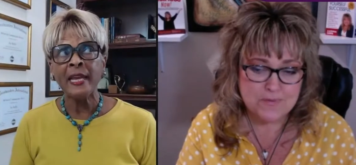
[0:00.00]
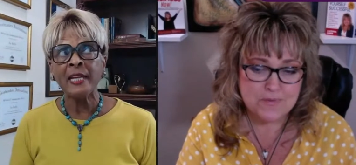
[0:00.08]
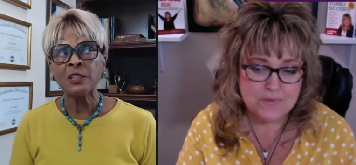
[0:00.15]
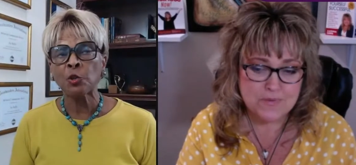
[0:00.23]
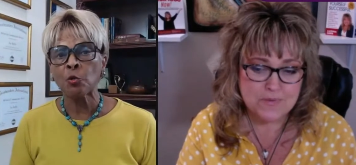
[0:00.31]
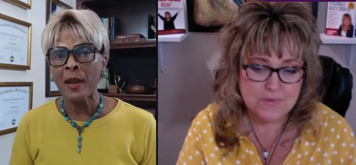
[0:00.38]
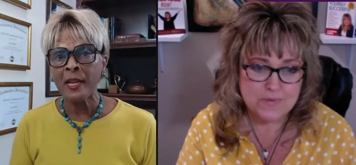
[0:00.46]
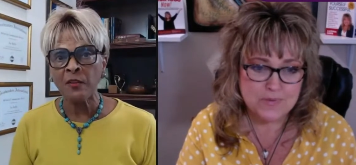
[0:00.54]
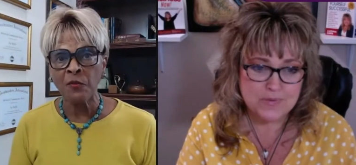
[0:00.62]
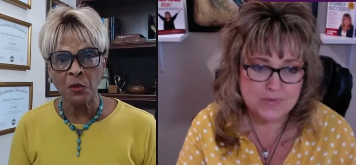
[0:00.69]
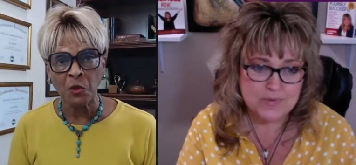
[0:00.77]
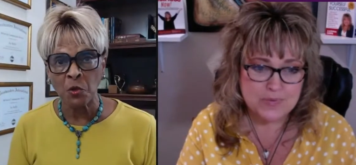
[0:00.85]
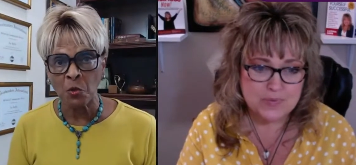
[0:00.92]
Speaker 1: It's great if
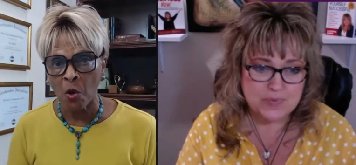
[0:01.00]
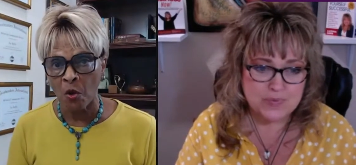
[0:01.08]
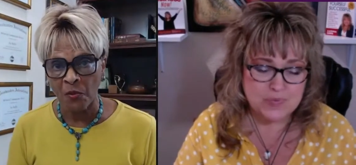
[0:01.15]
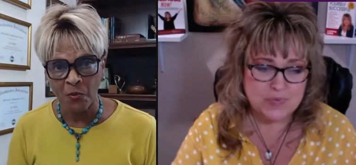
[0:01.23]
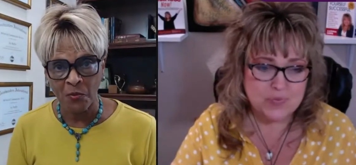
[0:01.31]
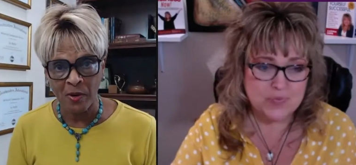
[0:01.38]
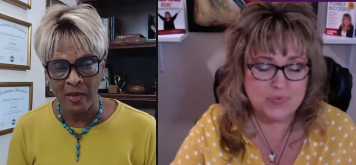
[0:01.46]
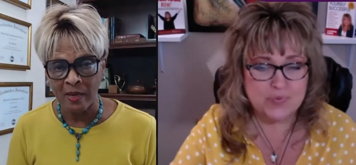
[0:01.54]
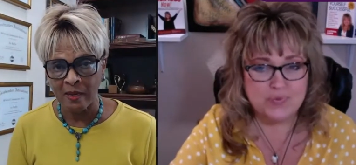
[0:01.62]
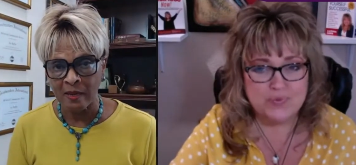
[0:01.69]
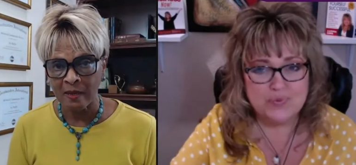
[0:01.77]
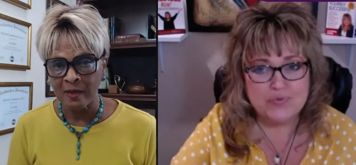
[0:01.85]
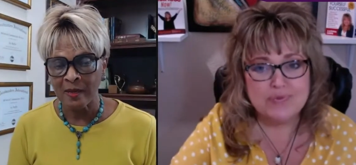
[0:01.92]
you can do all three,
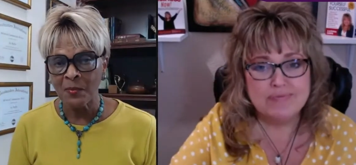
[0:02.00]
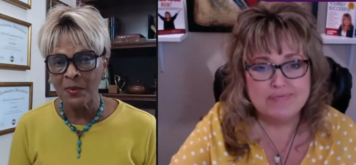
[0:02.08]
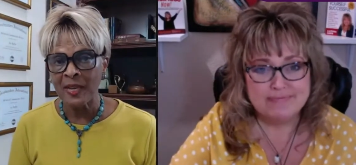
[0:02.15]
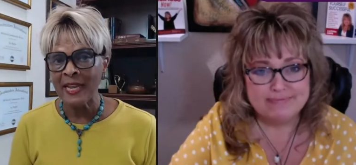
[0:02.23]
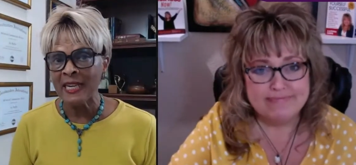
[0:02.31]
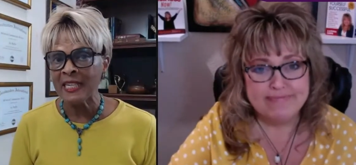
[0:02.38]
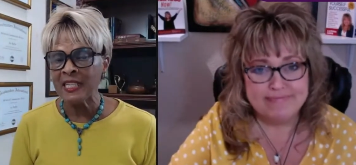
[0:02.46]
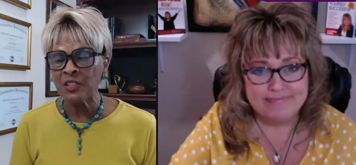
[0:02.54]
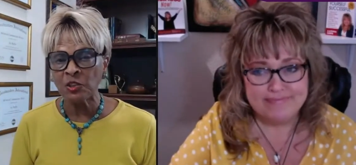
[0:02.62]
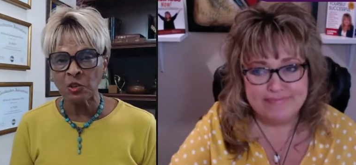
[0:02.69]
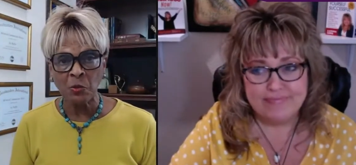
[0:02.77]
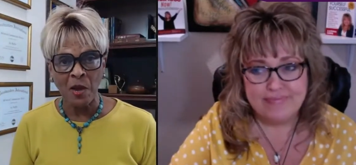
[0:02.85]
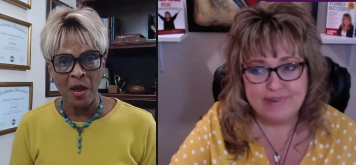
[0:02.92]
but at
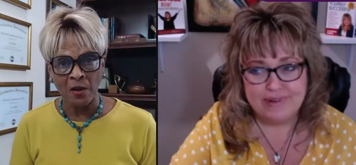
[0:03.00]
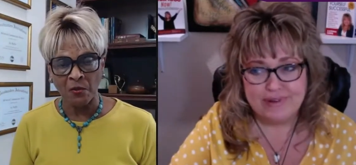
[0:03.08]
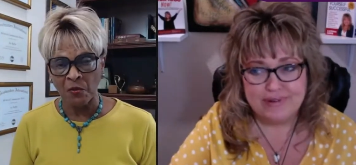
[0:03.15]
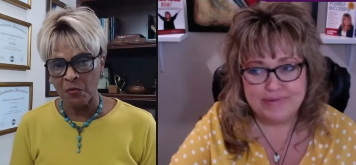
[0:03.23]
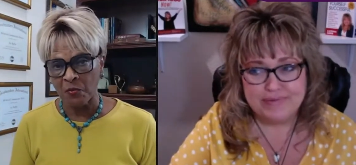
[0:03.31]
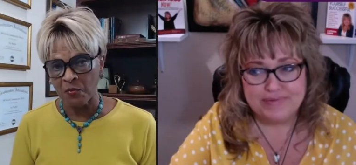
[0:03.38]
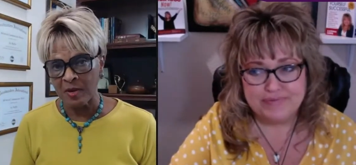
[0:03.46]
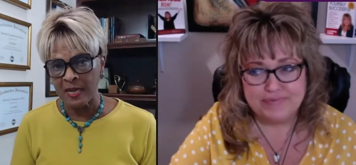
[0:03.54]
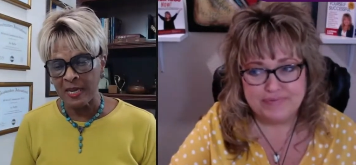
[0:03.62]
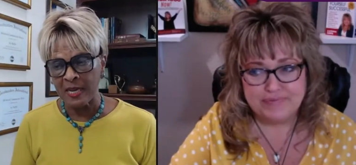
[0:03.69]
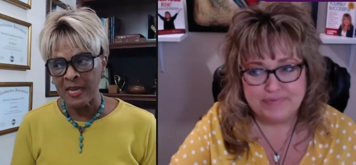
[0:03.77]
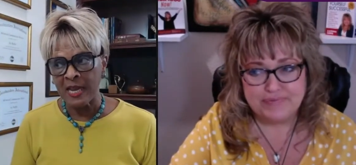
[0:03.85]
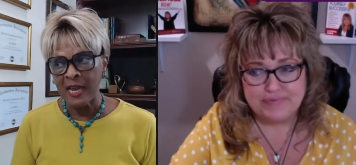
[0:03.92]
least two out of the
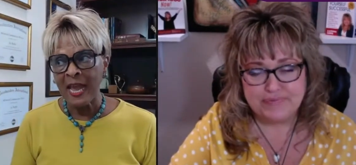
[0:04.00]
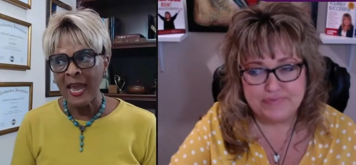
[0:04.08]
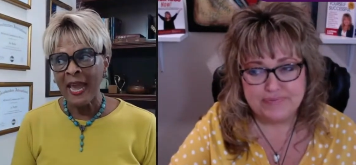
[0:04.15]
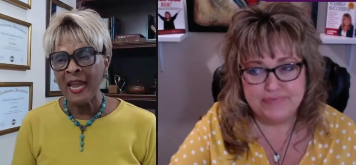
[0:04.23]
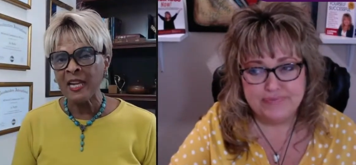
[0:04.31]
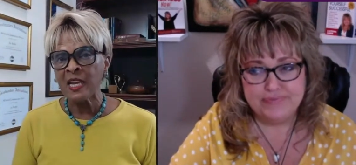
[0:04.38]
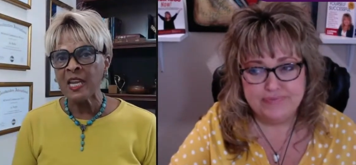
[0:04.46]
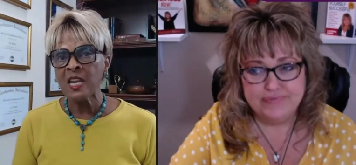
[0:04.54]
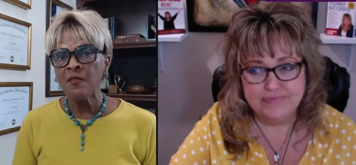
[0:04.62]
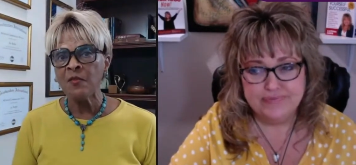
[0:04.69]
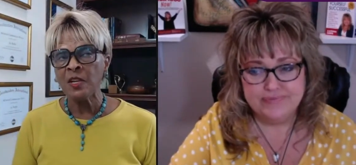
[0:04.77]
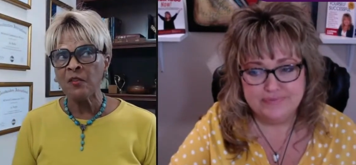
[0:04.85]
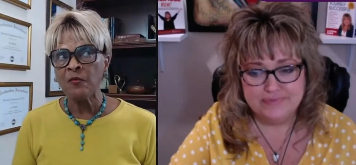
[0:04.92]
three and
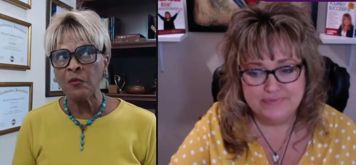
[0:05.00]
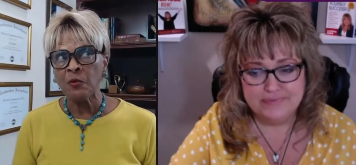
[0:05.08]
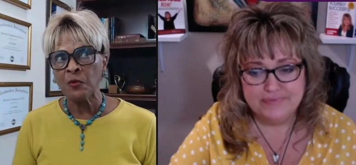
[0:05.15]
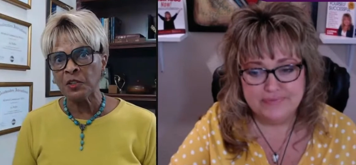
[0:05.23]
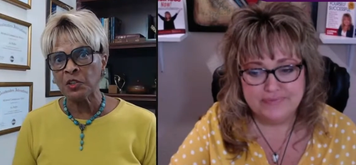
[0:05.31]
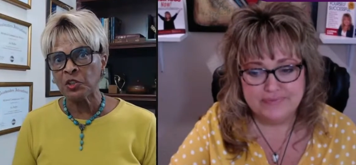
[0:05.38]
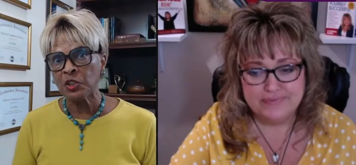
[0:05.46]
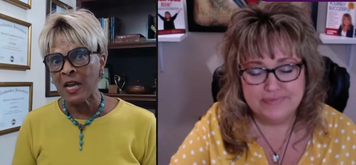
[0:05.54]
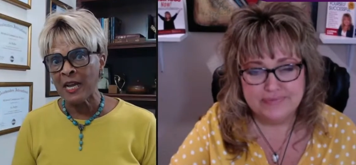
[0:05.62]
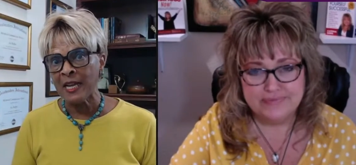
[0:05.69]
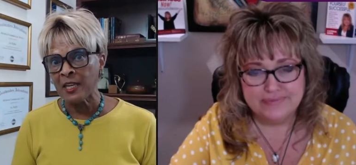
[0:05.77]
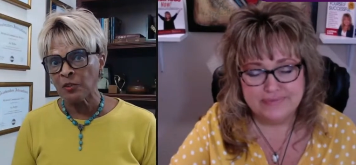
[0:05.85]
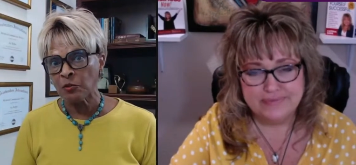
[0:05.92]
even if you're the
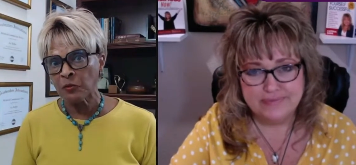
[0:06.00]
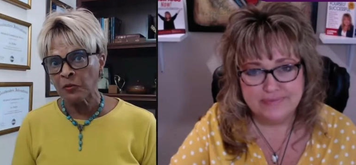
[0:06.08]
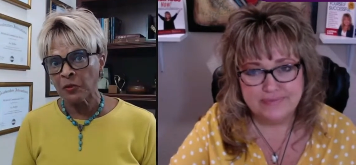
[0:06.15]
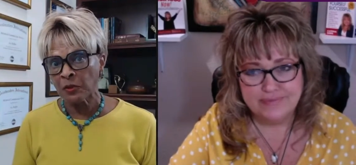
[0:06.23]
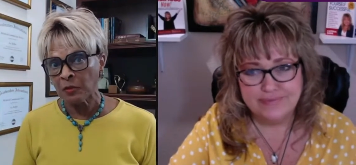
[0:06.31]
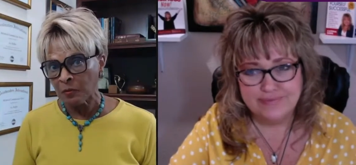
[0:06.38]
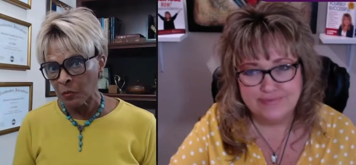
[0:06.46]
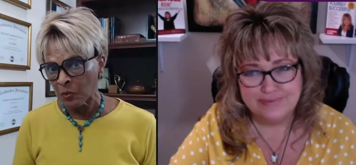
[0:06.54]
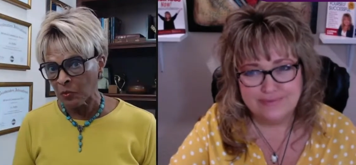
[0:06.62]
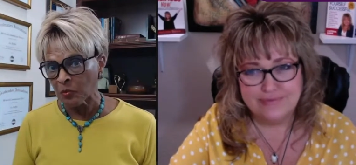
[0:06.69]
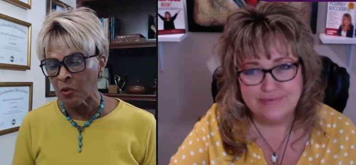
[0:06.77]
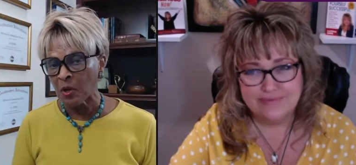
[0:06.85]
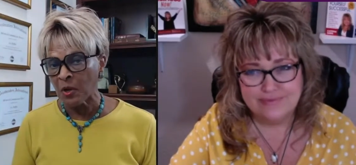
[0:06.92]
shy introvert
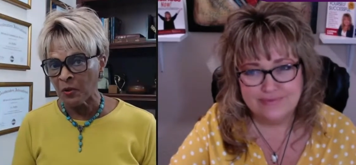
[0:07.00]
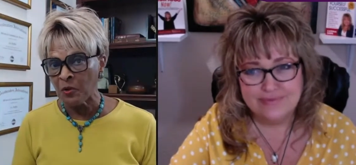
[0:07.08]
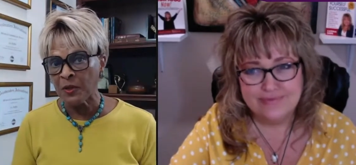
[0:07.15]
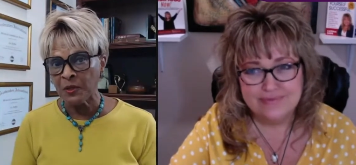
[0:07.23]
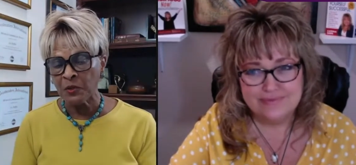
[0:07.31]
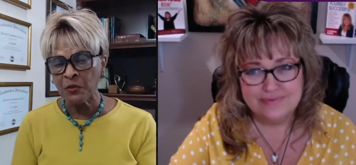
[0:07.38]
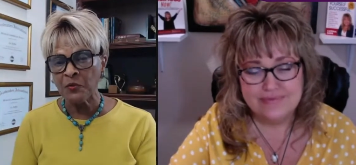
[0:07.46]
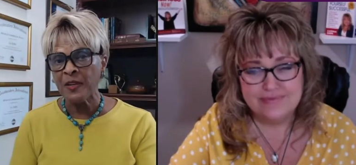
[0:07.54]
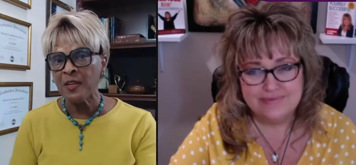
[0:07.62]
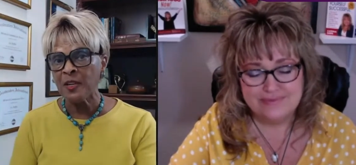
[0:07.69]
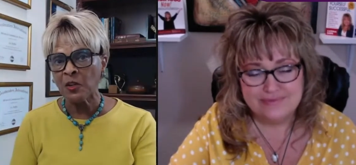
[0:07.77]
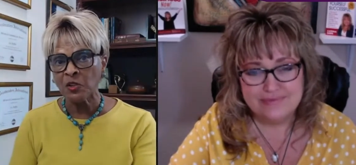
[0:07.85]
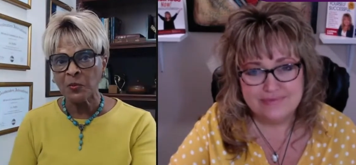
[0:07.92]
withdrawing, you can do
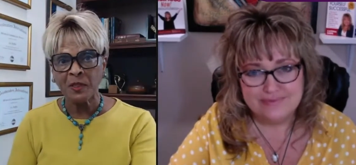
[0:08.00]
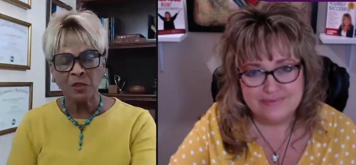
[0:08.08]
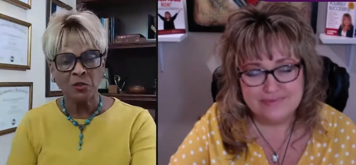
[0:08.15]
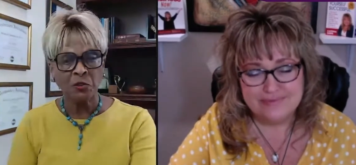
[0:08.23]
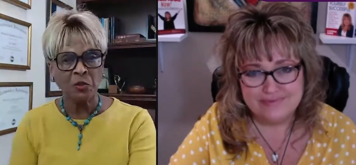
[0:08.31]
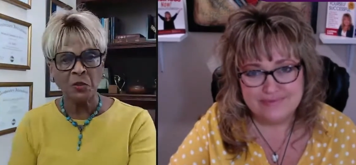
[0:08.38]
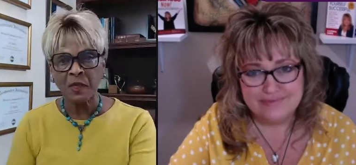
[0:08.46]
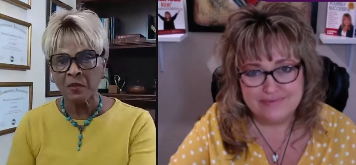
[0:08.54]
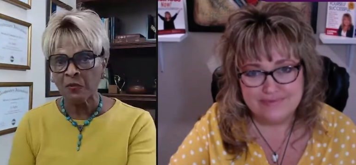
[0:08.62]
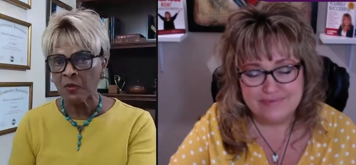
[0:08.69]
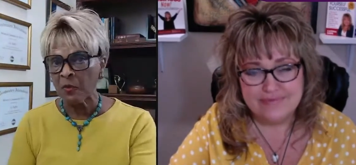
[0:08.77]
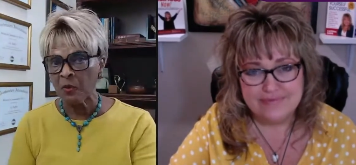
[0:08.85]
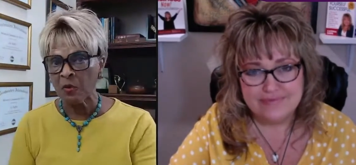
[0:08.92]
videos because you're doing them
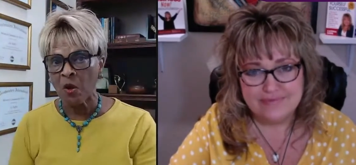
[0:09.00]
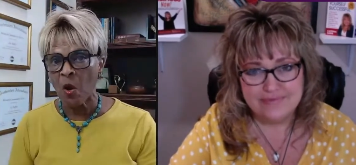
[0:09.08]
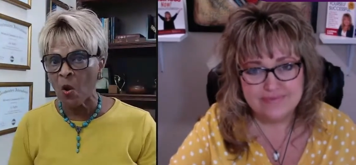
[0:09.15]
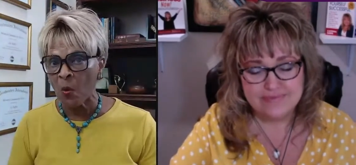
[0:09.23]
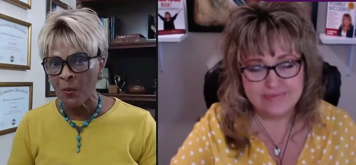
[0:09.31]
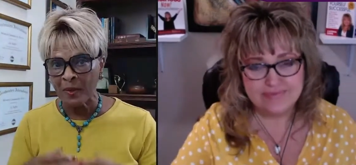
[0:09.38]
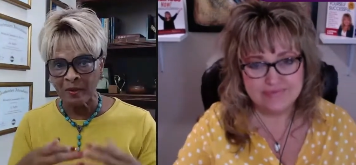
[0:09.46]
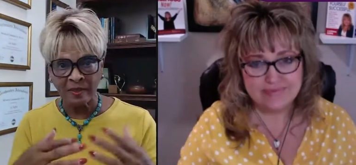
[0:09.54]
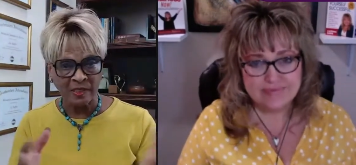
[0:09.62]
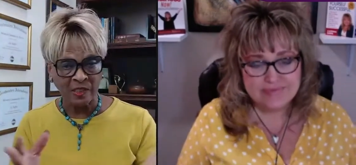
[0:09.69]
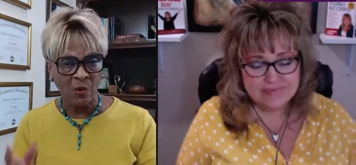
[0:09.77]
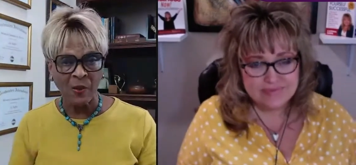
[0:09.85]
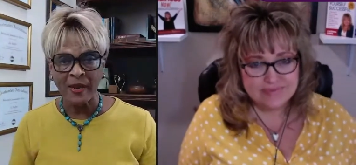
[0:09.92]
from your home and
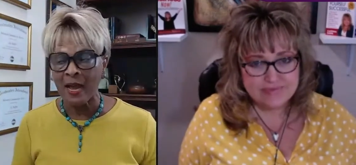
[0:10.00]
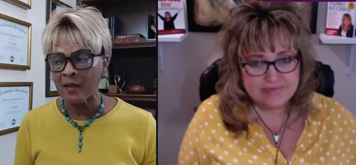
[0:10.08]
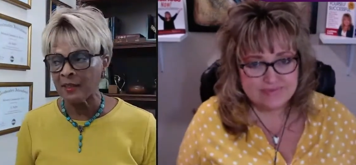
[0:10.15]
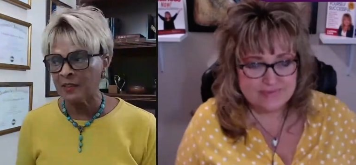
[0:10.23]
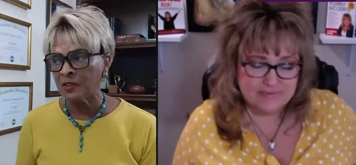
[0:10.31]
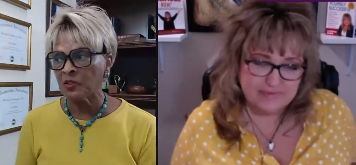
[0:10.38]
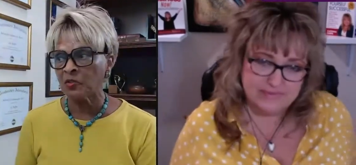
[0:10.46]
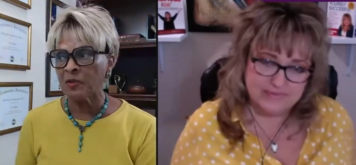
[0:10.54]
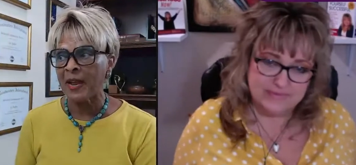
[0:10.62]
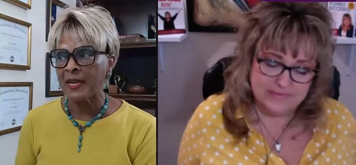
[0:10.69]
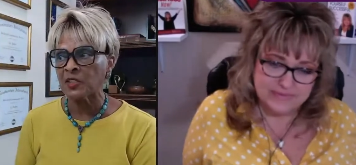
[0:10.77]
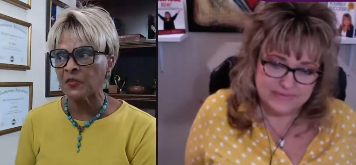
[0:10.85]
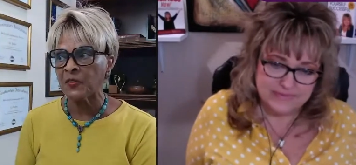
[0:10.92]
it's going out into the
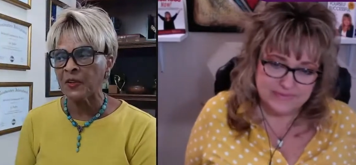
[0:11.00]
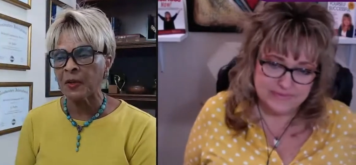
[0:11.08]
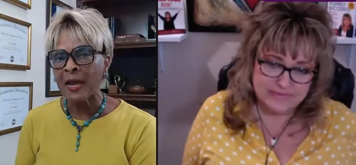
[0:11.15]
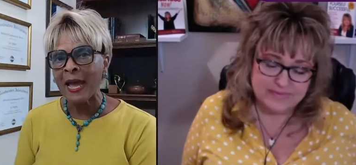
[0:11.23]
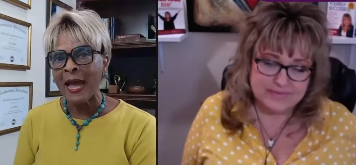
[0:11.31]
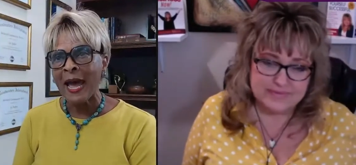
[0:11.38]
stratosphere.